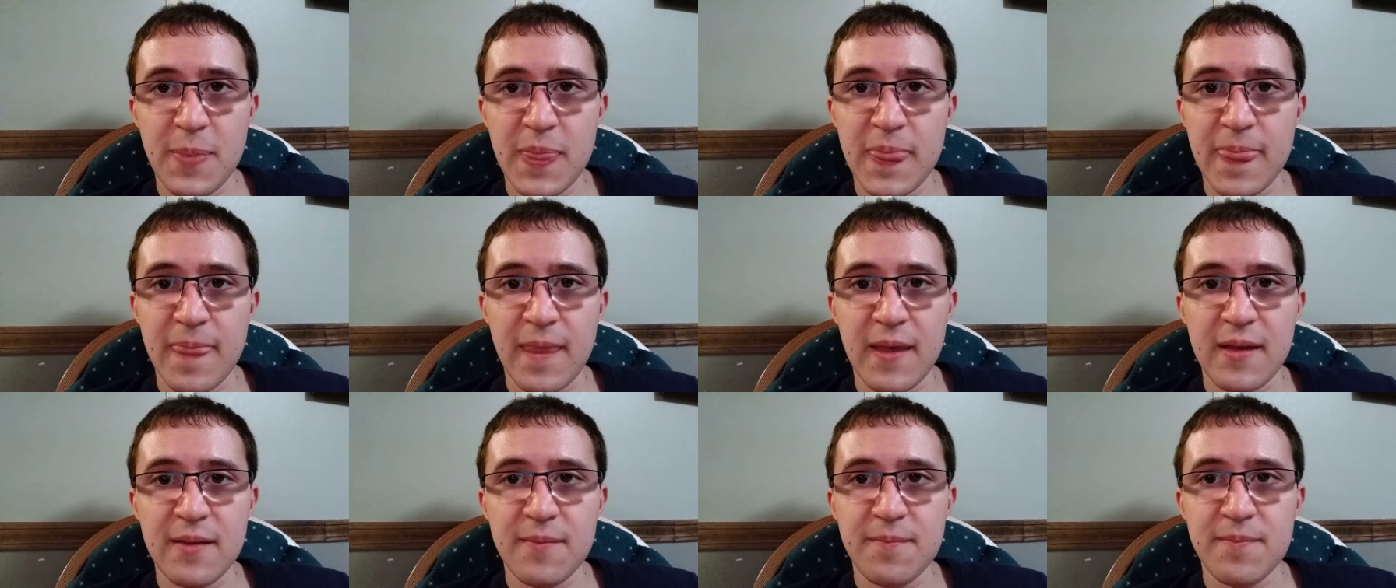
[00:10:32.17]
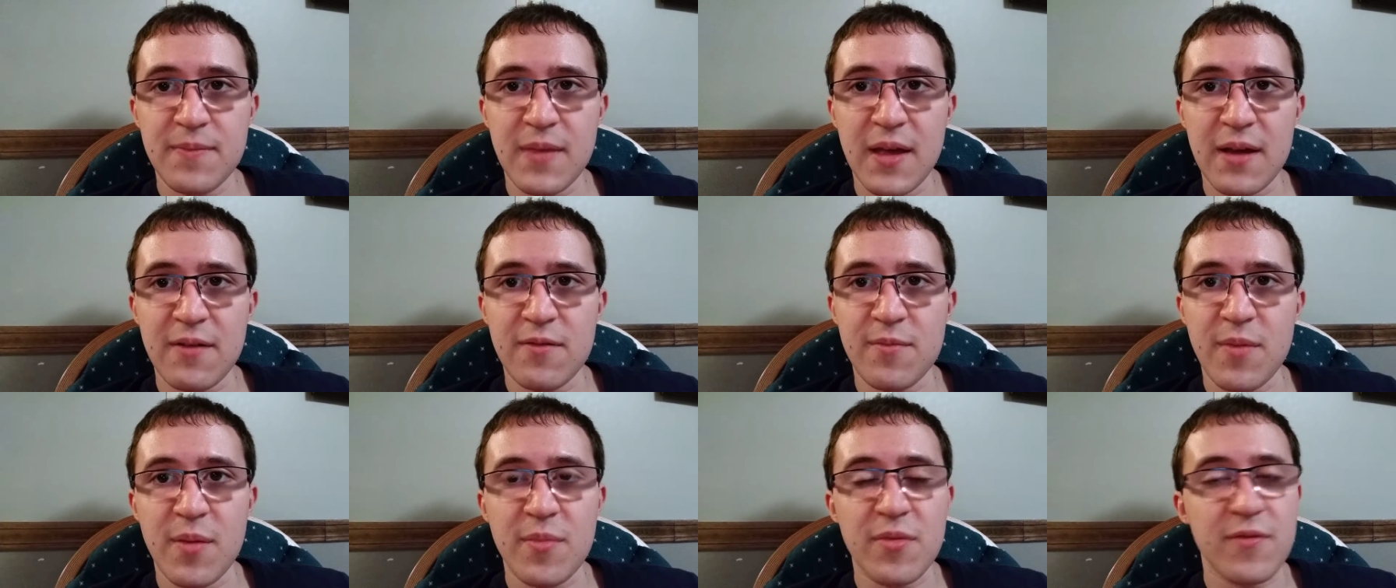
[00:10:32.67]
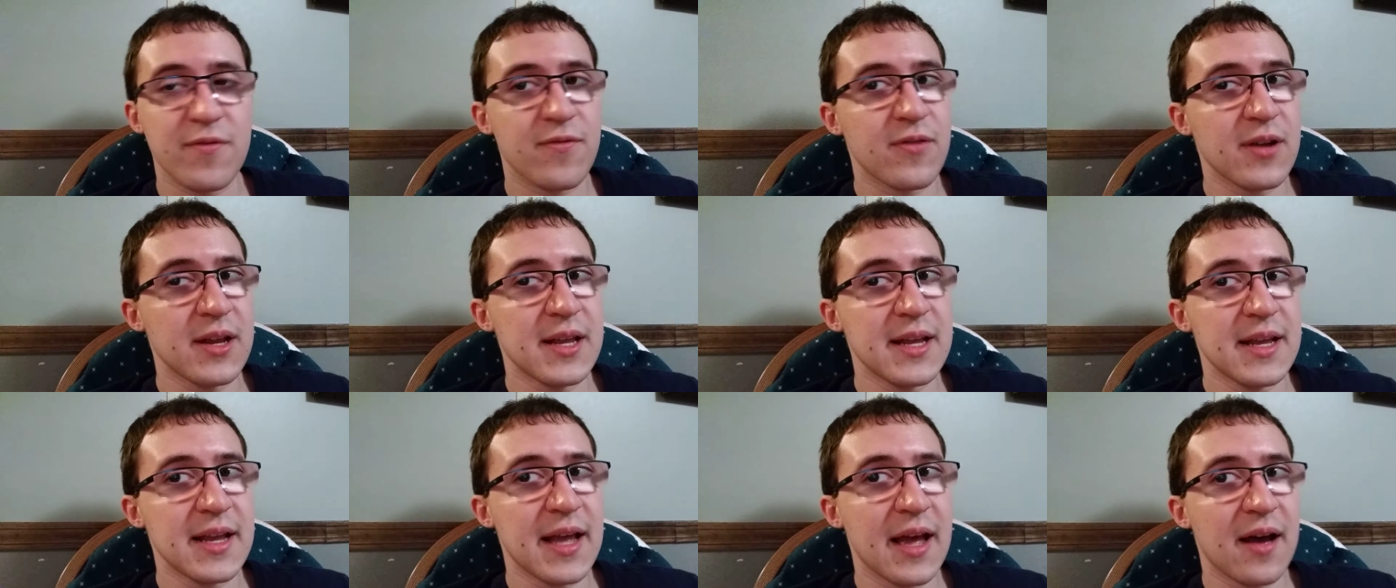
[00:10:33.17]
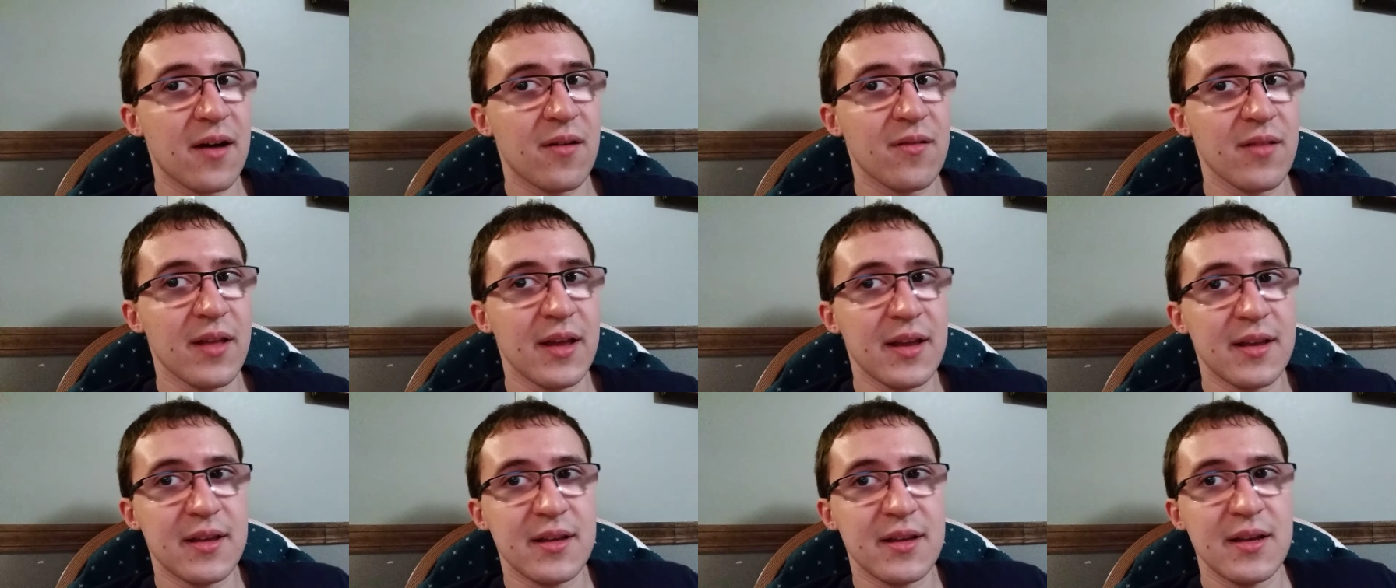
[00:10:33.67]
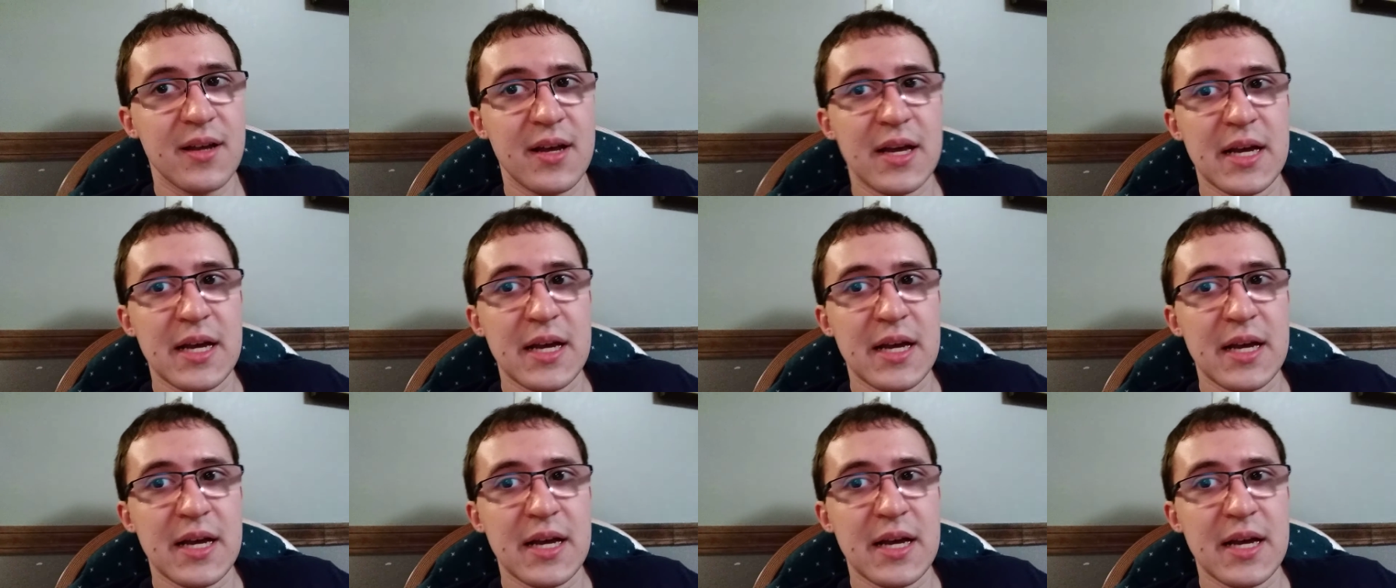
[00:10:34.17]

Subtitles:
Like, I remember freaking out, like,